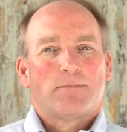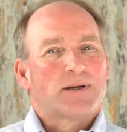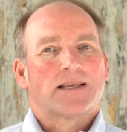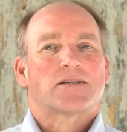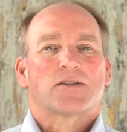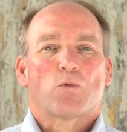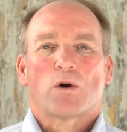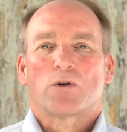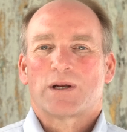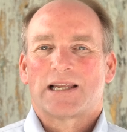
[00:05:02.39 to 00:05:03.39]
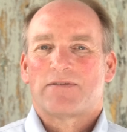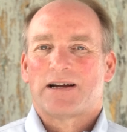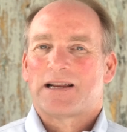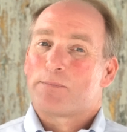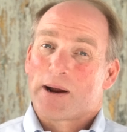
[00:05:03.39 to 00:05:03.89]
but this is the world we live
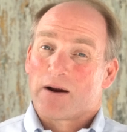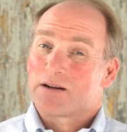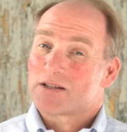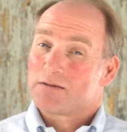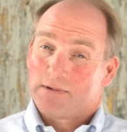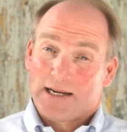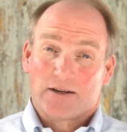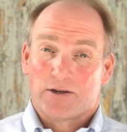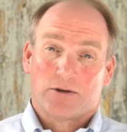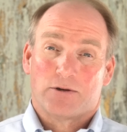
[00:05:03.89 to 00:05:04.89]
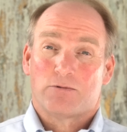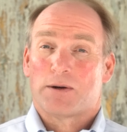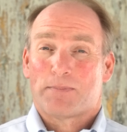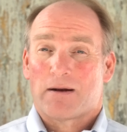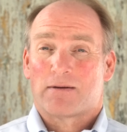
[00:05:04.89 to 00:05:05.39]
in, and parents need to do
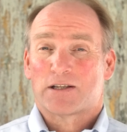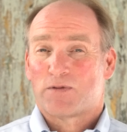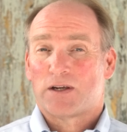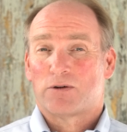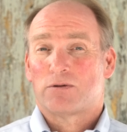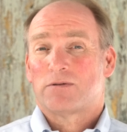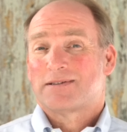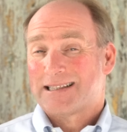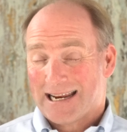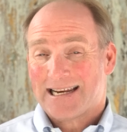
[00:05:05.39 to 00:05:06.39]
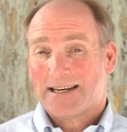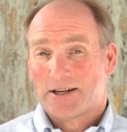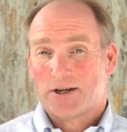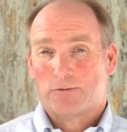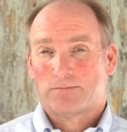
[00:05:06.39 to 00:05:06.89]
what parents feel they need
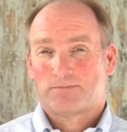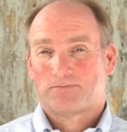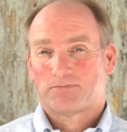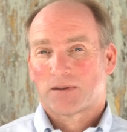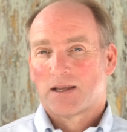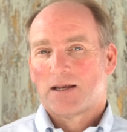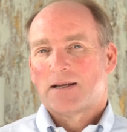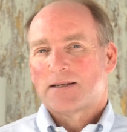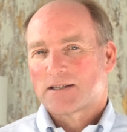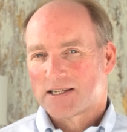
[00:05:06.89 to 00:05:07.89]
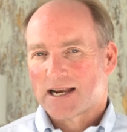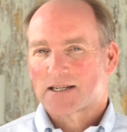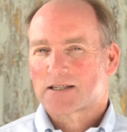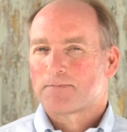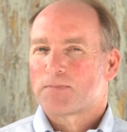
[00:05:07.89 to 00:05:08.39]
to do.
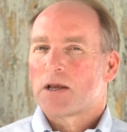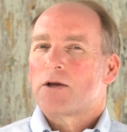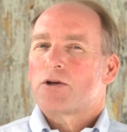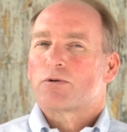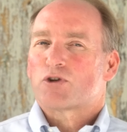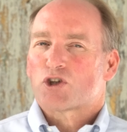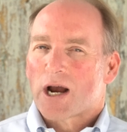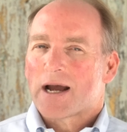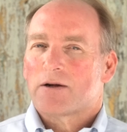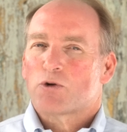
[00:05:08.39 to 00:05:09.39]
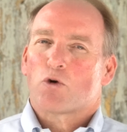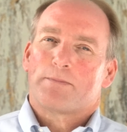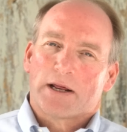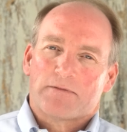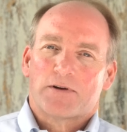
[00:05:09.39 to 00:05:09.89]
Sixth, your child
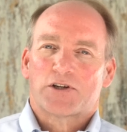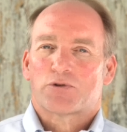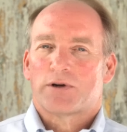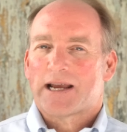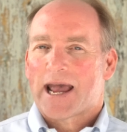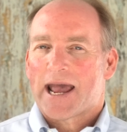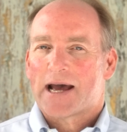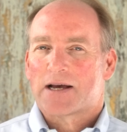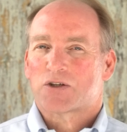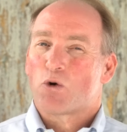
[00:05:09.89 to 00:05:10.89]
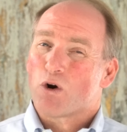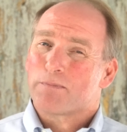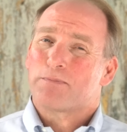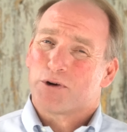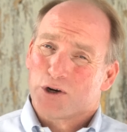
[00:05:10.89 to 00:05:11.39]
or beneficiary has
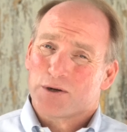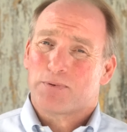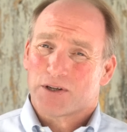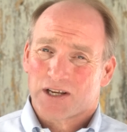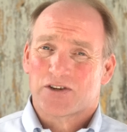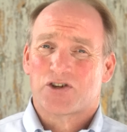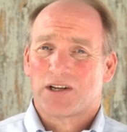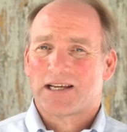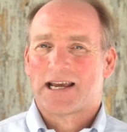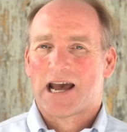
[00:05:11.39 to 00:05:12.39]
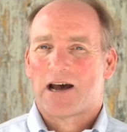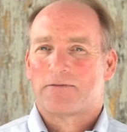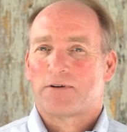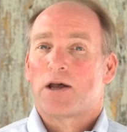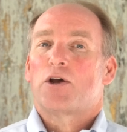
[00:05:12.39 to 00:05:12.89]
or could potentially
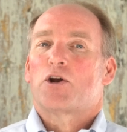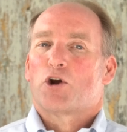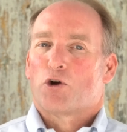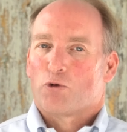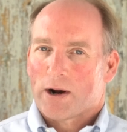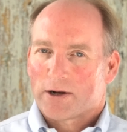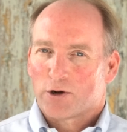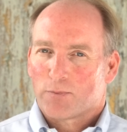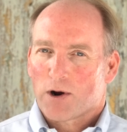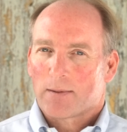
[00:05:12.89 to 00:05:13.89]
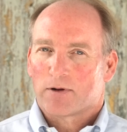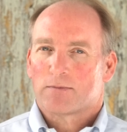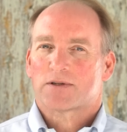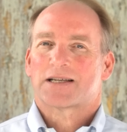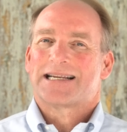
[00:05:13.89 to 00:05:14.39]
have creditor
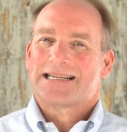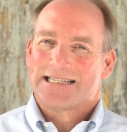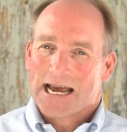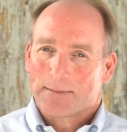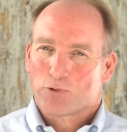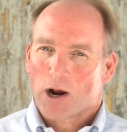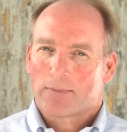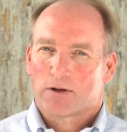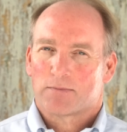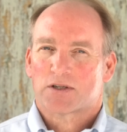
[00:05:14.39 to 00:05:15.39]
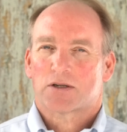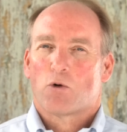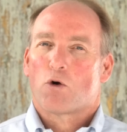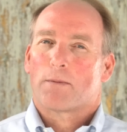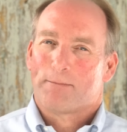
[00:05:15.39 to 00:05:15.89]
problems, debt
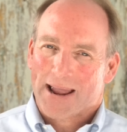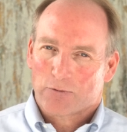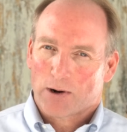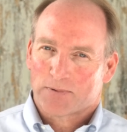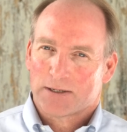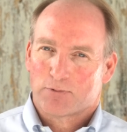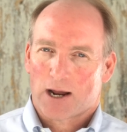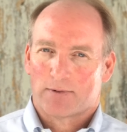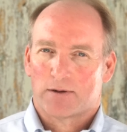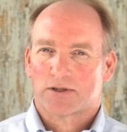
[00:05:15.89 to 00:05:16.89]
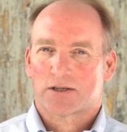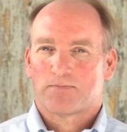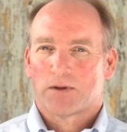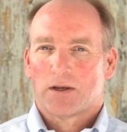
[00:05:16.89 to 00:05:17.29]
problems, or bankruptcy problems.